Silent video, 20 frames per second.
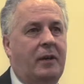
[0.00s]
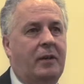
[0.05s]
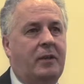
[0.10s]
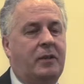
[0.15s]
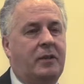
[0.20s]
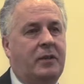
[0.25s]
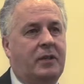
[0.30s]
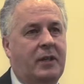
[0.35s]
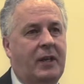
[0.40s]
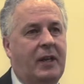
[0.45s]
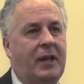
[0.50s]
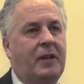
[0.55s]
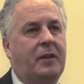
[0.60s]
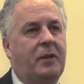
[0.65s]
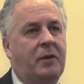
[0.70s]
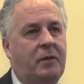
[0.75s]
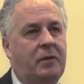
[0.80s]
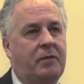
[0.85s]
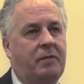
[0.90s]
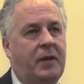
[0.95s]
to select
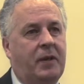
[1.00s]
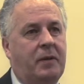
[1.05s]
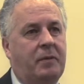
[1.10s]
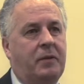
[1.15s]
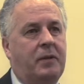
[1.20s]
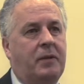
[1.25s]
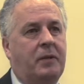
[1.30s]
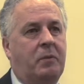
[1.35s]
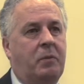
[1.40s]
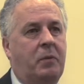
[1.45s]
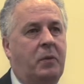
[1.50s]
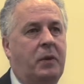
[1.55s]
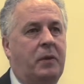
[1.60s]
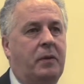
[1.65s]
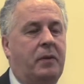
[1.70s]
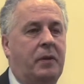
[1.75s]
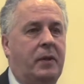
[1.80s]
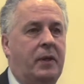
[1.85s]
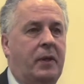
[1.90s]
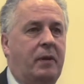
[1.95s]
those funds
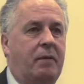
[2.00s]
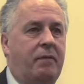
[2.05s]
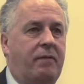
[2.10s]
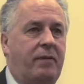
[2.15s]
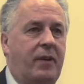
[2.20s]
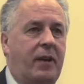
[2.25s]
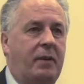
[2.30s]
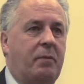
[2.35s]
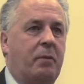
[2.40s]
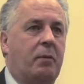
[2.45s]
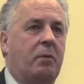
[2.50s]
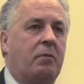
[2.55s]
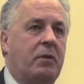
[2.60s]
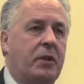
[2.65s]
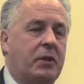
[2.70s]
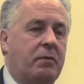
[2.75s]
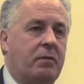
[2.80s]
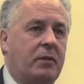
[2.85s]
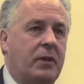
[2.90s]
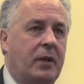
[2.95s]
with the favourable
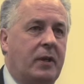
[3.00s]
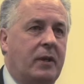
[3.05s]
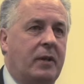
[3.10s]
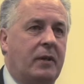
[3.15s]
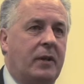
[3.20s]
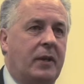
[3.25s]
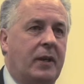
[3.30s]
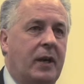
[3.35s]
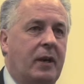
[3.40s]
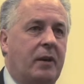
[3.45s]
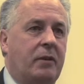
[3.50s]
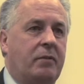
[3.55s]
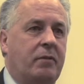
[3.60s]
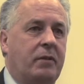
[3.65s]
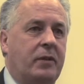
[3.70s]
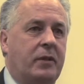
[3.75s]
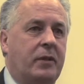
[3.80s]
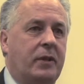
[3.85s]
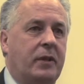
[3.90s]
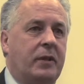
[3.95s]
risk-return
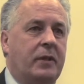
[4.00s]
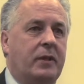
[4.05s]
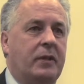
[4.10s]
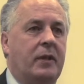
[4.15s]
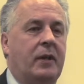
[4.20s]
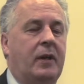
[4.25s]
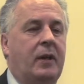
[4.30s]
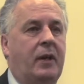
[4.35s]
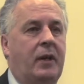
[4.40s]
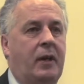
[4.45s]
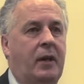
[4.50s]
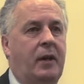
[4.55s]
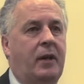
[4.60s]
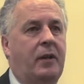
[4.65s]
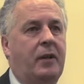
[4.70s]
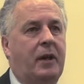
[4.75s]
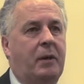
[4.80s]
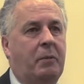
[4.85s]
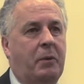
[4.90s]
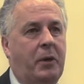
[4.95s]
characteristics
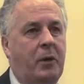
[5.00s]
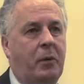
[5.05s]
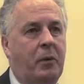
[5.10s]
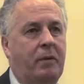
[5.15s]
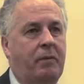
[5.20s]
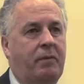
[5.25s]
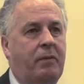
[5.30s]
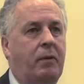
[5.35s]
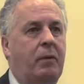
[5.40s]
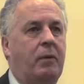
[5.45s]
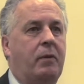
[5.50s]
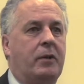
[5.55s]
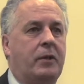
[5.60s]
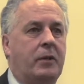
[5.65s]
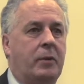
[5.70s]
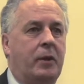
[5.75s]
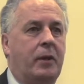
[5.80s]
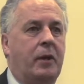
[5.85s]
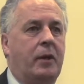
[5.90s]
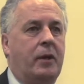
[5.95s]
that we're looking for
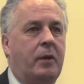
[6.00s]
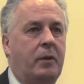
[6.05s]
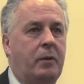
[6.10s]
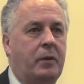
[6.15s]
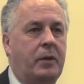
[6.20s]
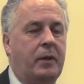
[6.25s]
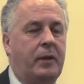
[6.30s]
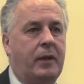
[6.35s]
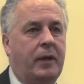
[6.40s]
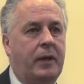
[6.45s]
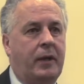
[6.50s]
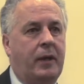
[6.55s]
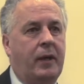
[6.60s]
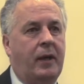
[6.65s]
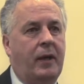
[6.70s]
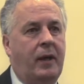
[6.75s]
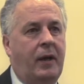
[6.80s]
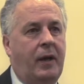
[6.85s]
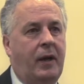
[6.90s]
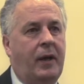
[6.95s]
to include in the
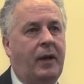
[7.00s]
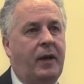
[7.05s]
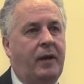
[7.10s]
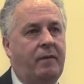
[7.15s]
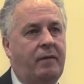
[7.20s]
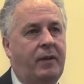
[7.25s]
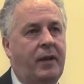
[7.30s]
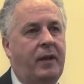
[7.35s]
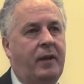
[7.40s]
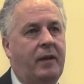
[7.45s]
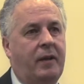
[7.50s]
IFA